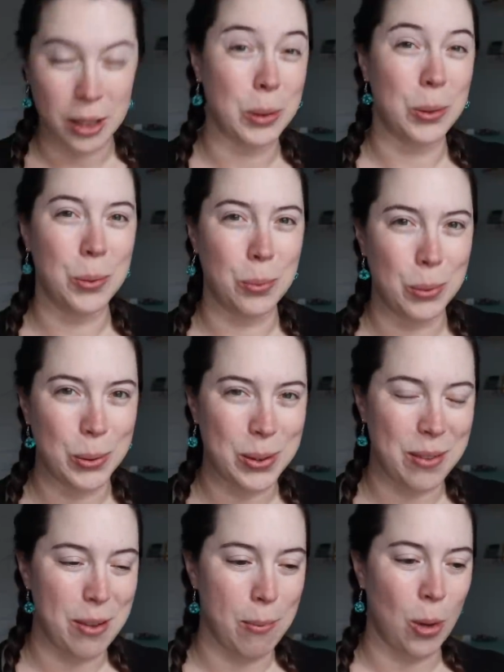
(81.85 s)
the loose rules
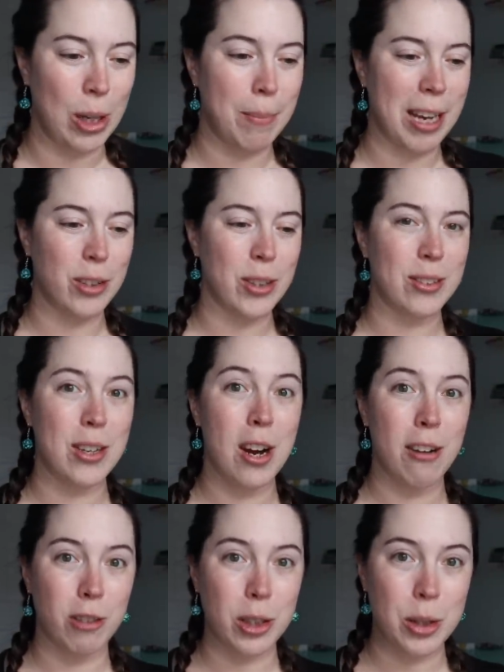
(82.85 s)
of the morning pages
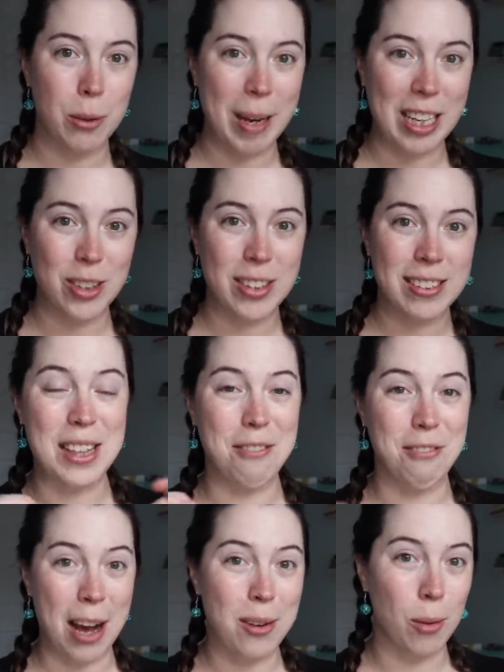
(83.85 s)
for two pages, the
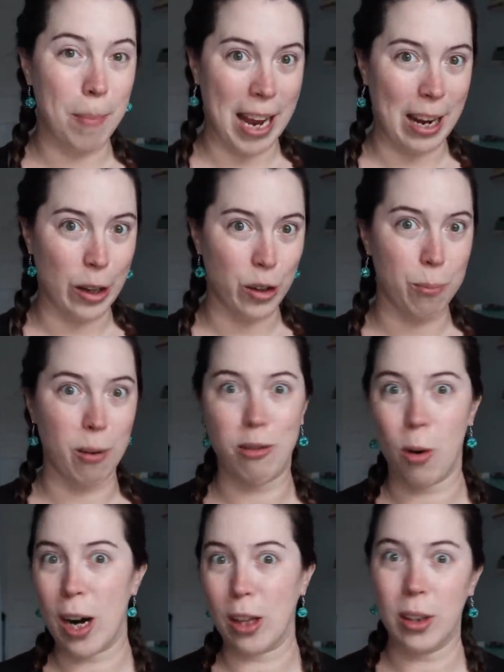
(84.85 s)
final page
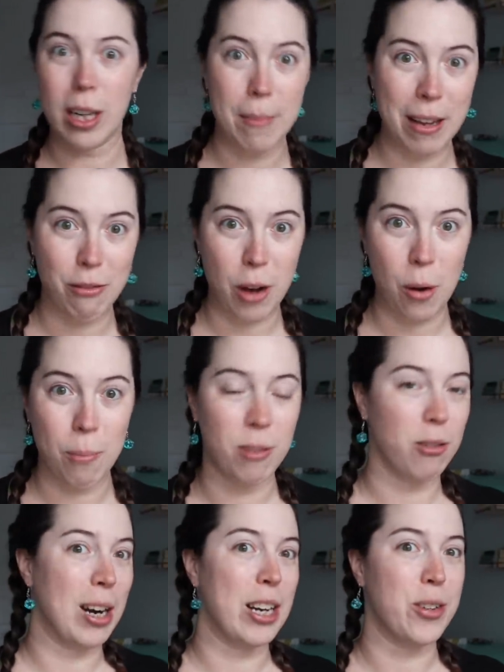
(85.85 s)
before I look at my phone,
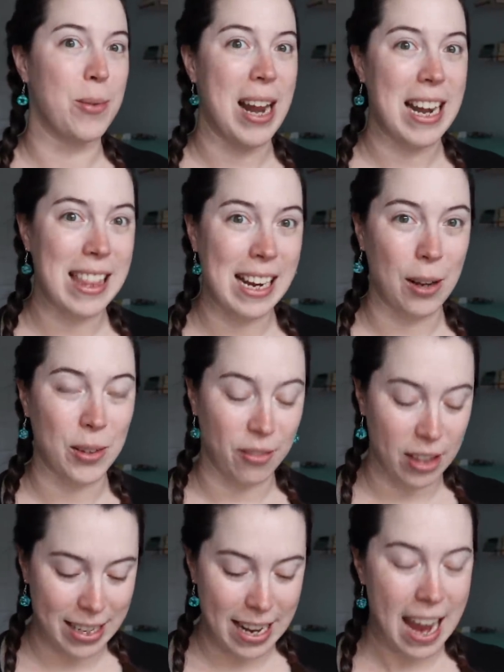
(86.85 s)
before I do anything else
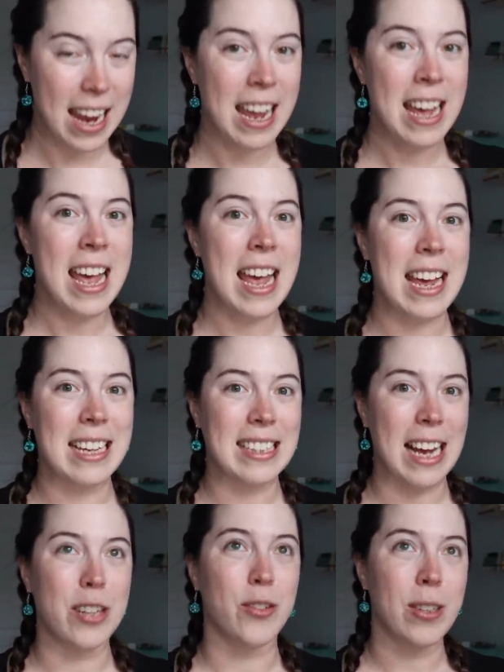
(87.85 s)
for the day, is
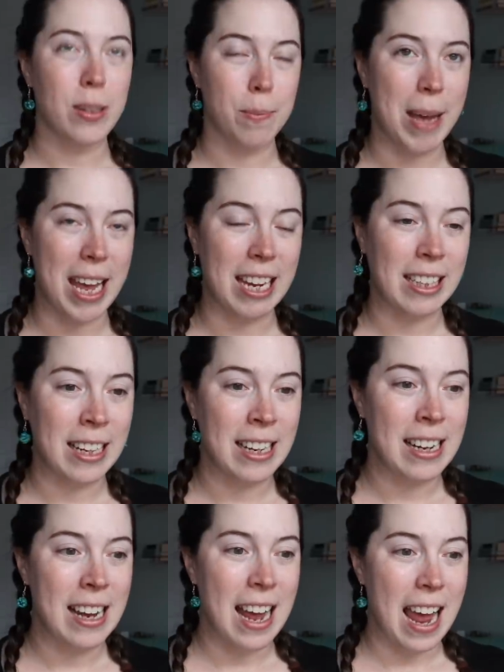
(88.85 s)
I just pick
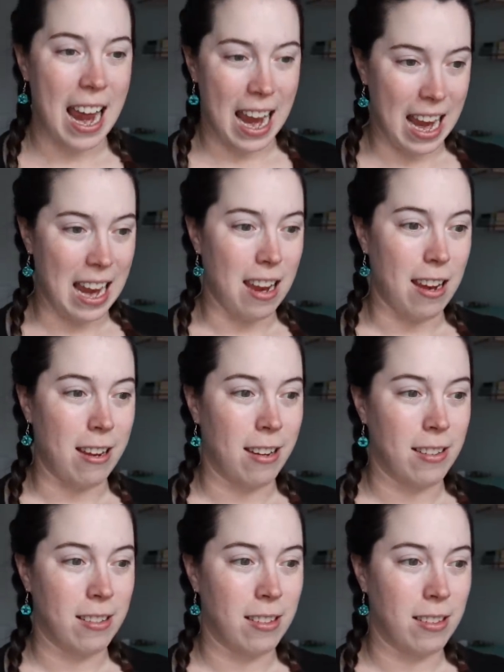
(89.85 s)
a,
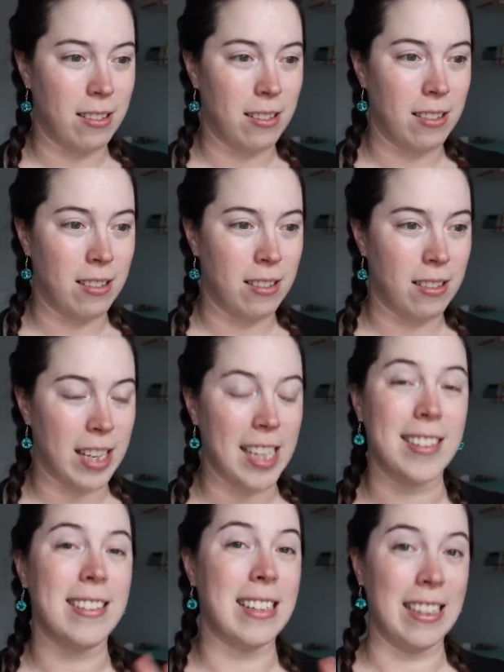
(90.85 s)
a
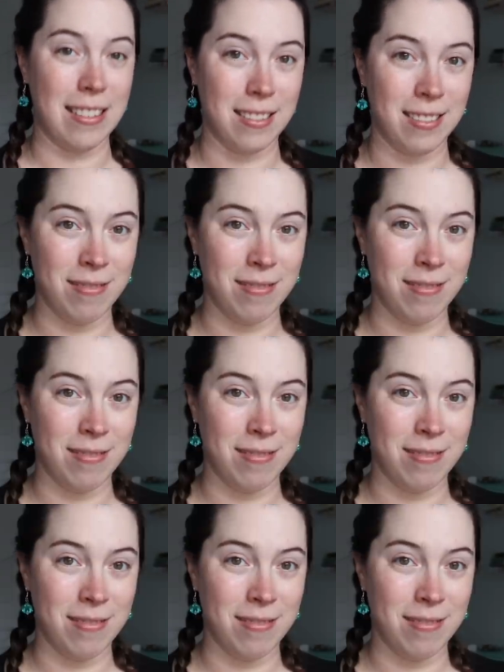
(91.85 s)
scene